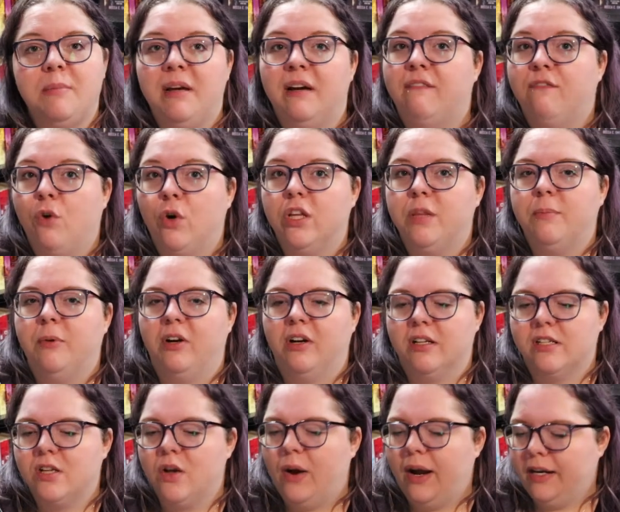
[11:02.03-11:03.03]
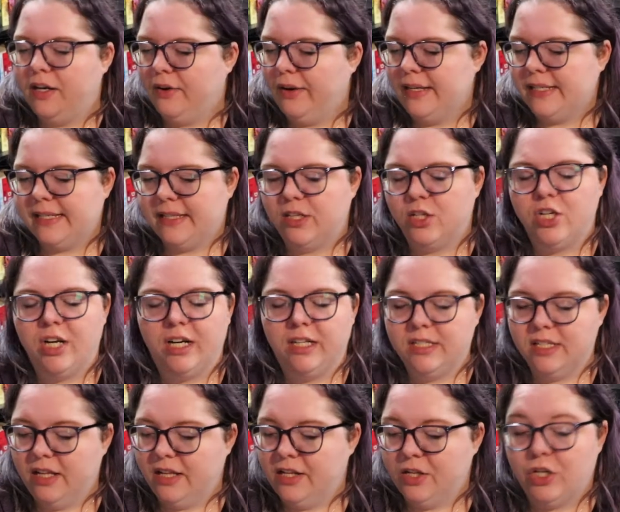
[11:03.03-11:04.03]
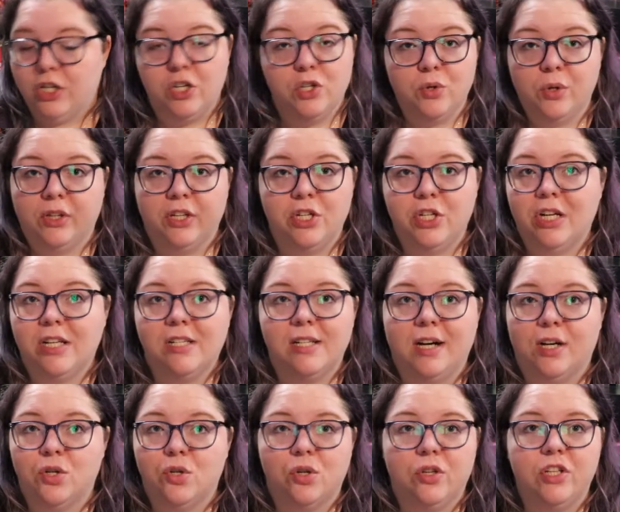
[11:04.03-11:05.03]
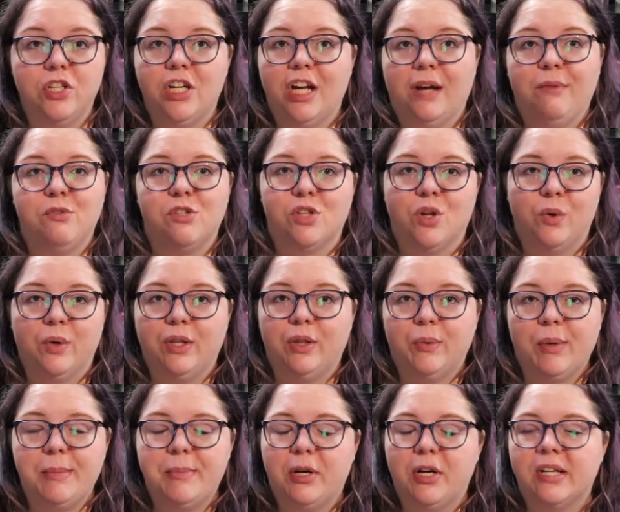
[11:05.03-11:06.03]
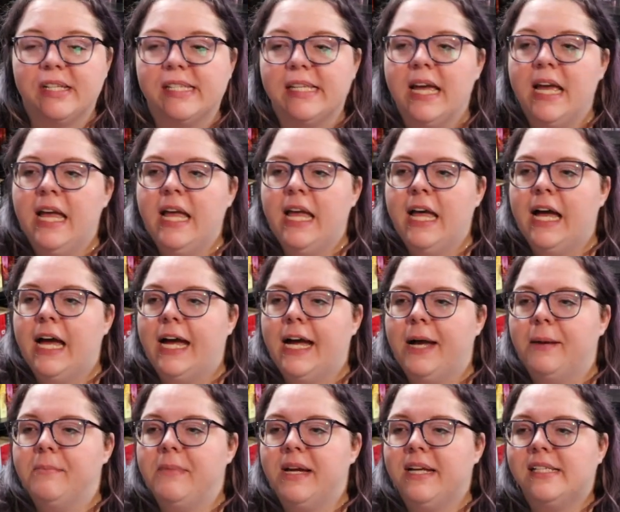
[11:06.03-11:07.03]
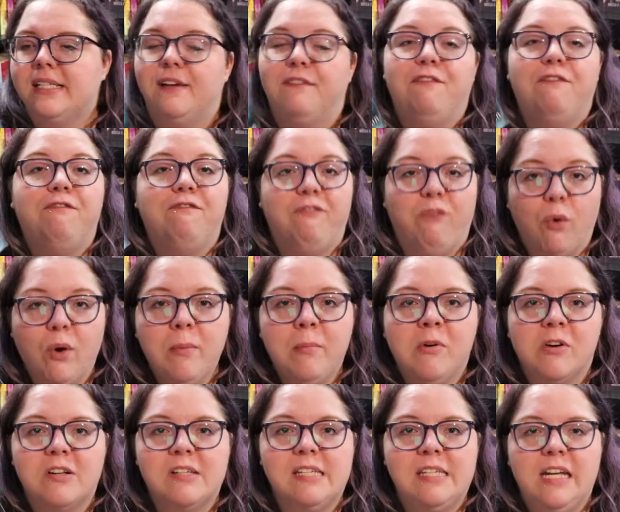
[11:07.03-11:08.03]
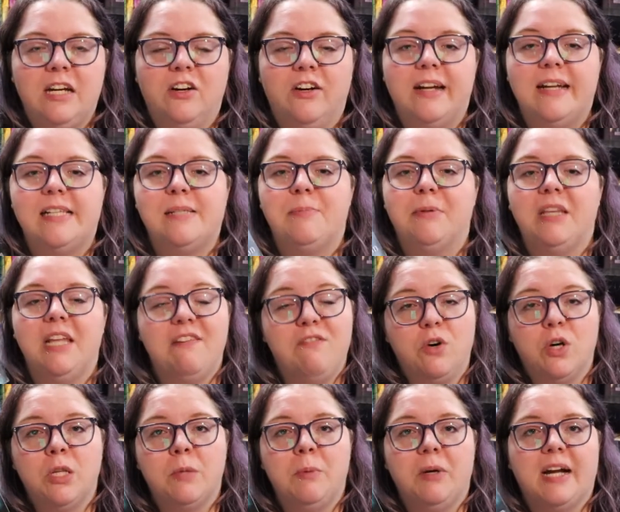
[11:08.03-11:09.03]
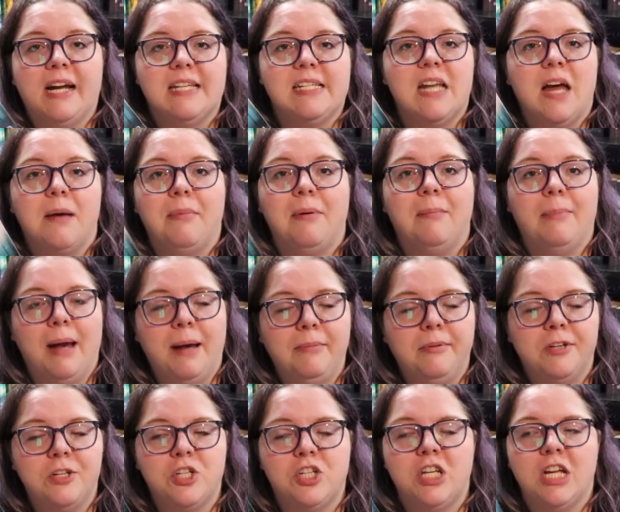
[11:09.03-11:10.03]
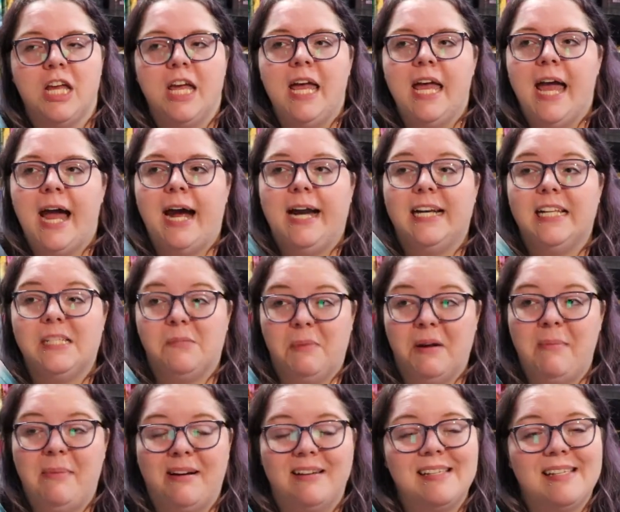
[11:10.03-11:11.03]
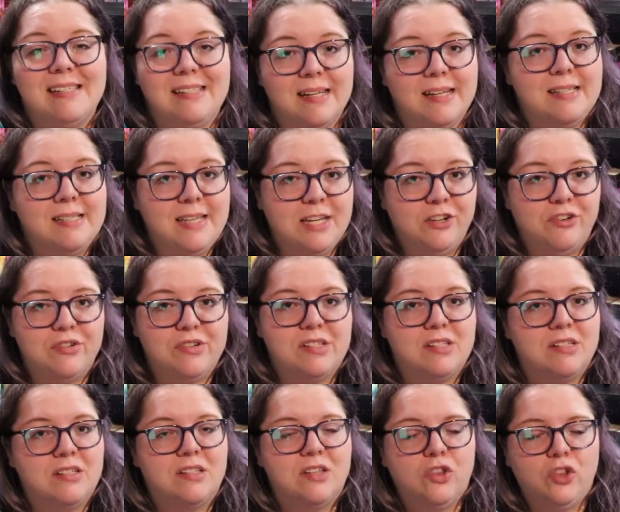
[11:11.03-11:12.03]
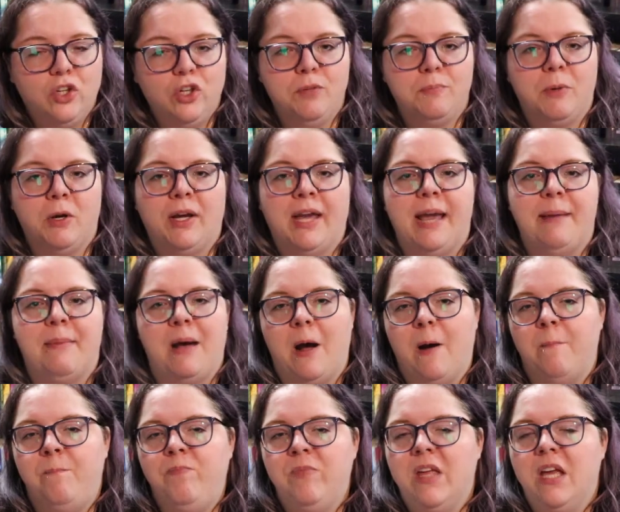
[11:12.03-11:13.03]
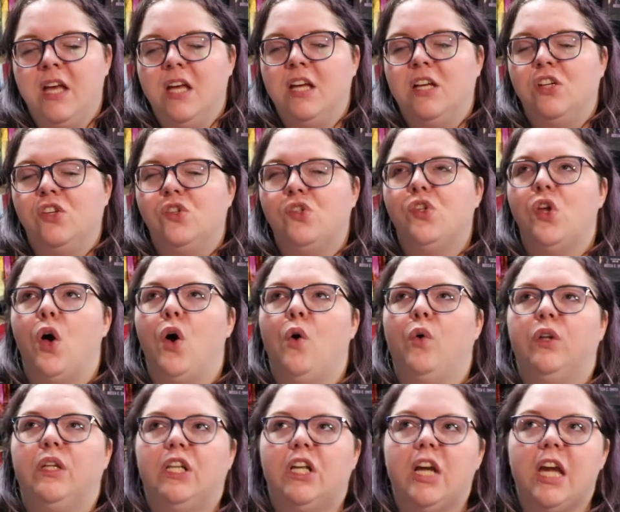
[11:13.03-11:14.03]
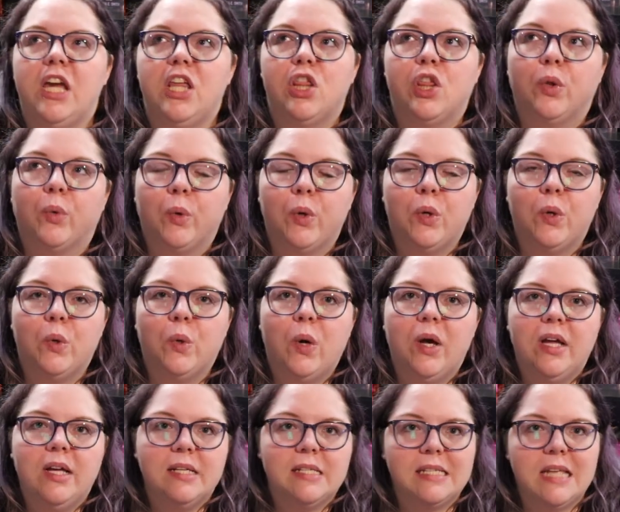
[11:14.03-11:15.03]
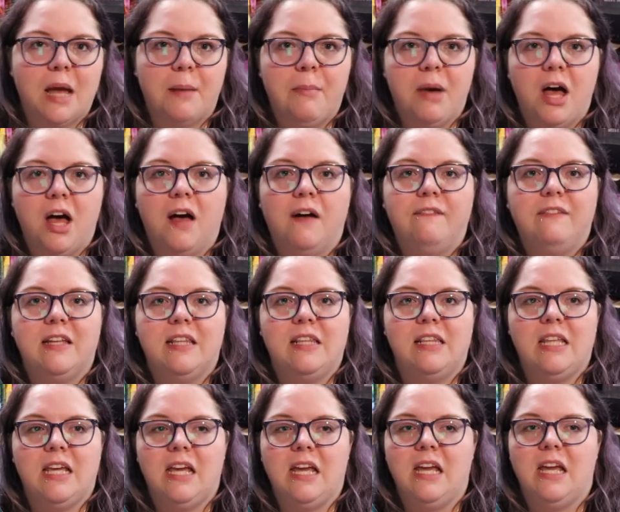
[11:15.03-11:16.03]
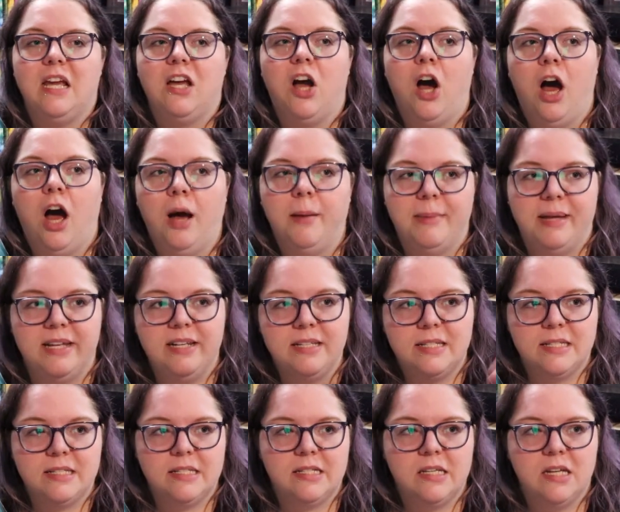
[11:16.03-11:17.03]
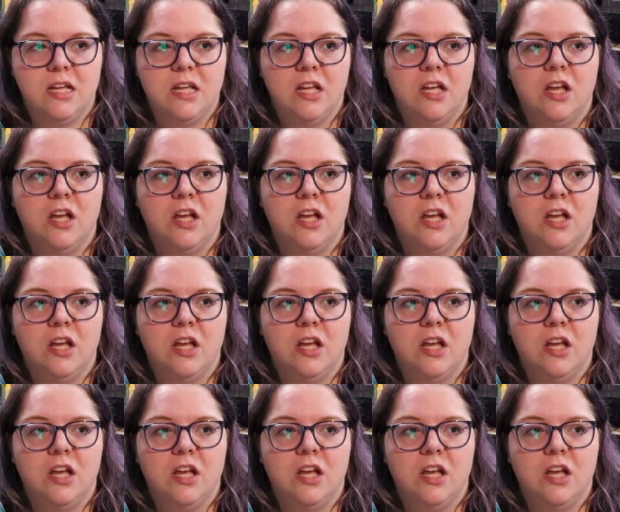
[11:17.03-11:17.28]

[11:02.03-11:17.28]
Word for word: to be a fourth book, so I know I said the Shades of London trilogy. It's not a trilogy, I was just holding three books. Um, it's a four book series, but the fourth book has not been published and it's been about six years since the third book came out. So looking through some of the comments